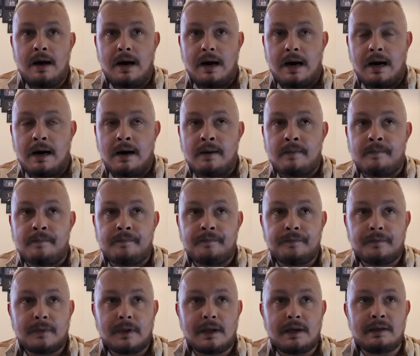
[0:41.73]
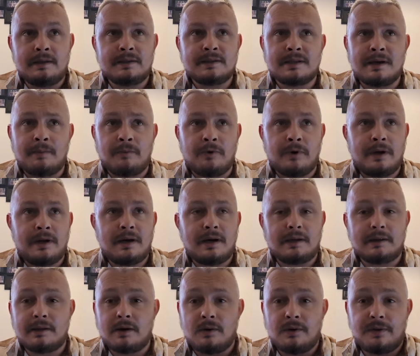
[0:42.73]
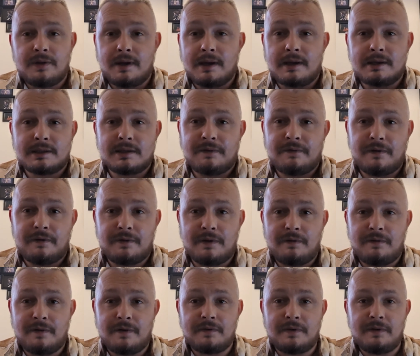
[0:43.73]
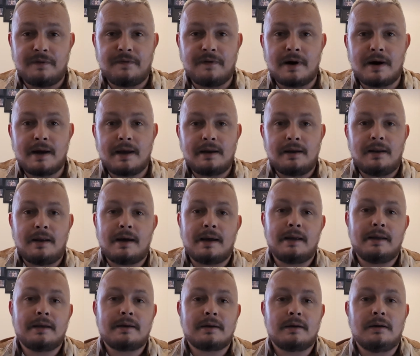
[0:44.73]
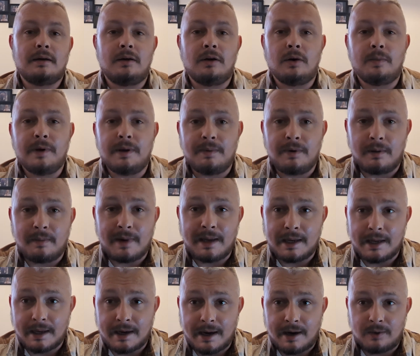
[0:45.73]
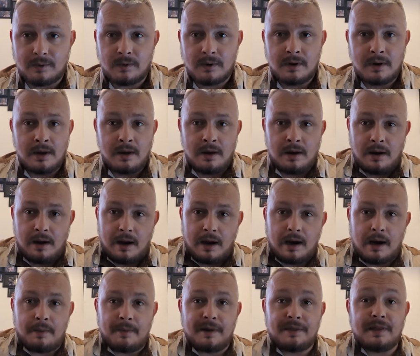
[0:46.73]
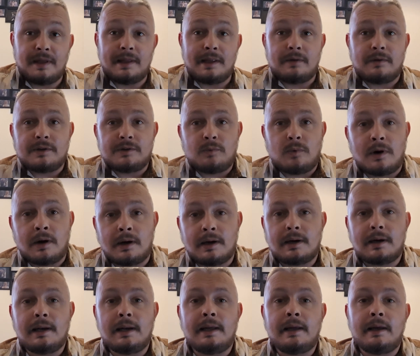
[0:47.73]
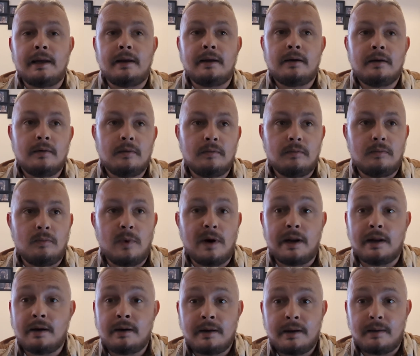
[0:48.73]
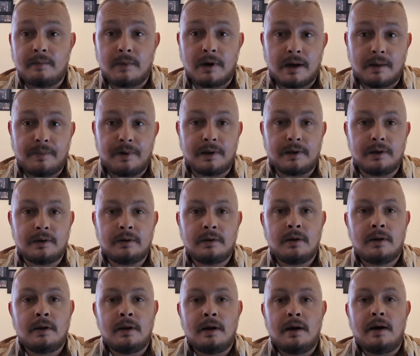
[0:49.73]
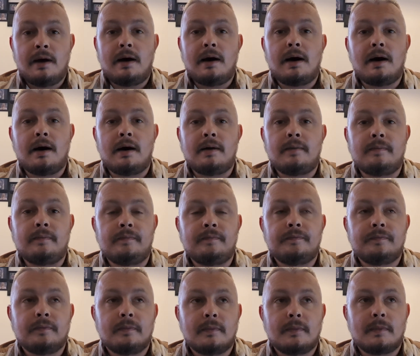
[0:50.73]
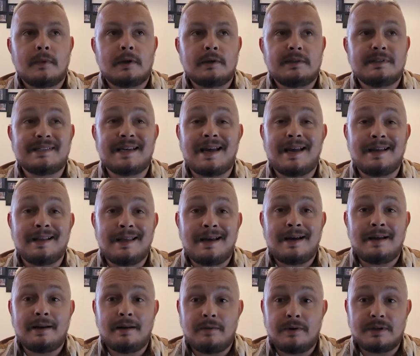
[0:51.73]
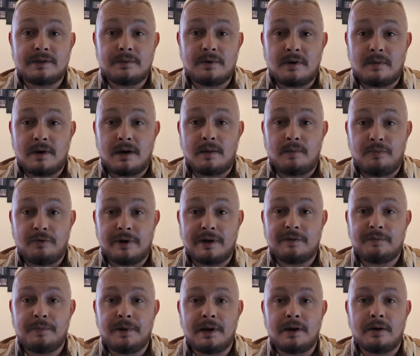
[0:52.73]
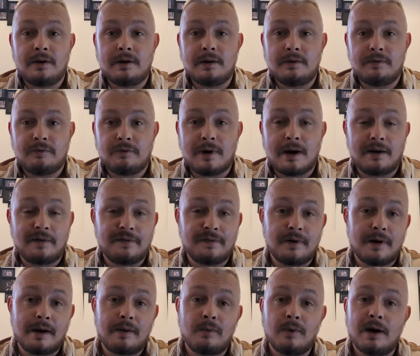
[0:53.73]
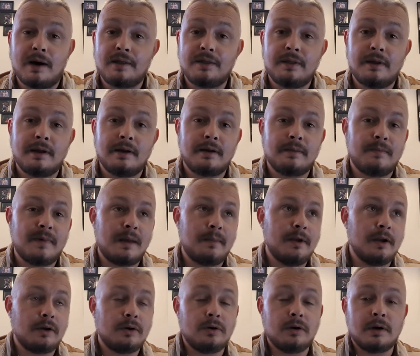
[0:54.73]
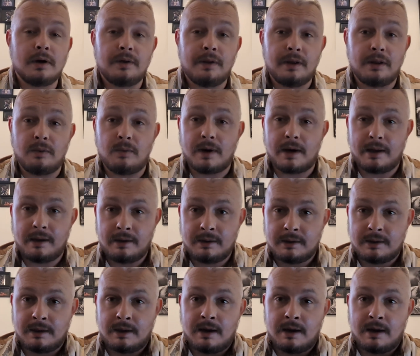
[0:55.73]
In summary, I don't think it's a 50-50 fight like a lot of people are making out. I think there is one clear winner, in my opinion. Saying that, there is a brief period throughout the fight where I think maybe it could go the other way.